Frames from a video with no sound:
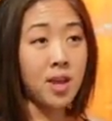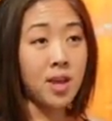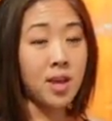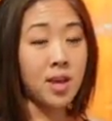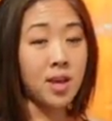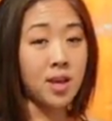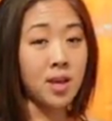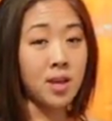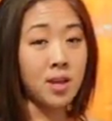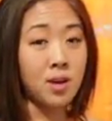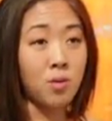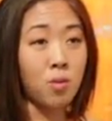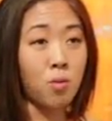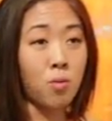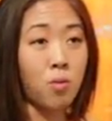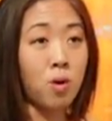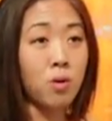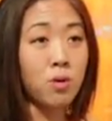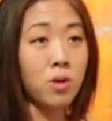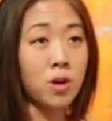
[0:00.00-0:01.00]
It
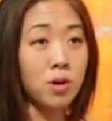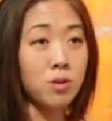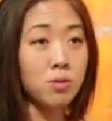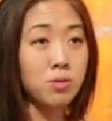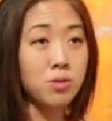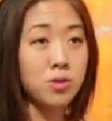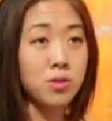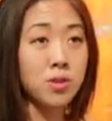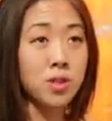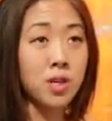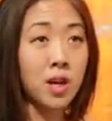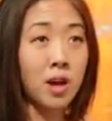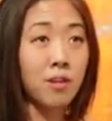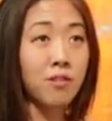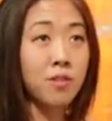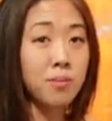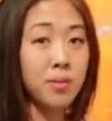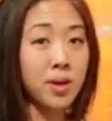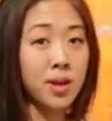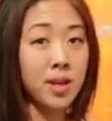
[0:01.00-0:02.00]
won't go to the
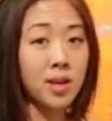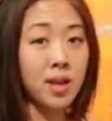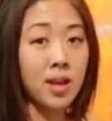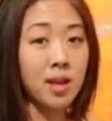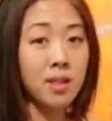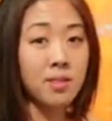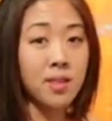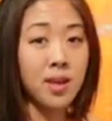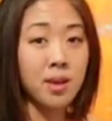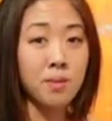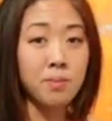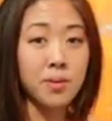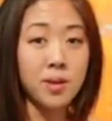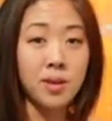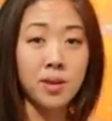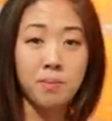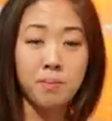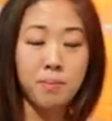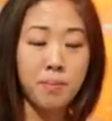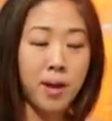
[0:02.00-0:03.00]
government and then
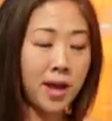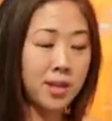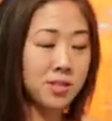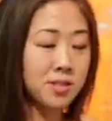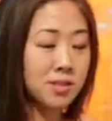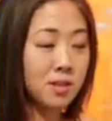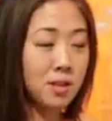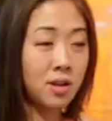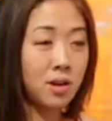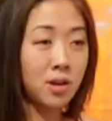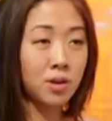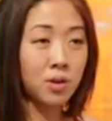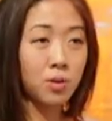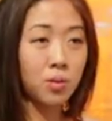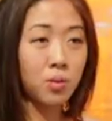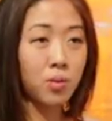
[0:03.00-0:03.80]
be passed along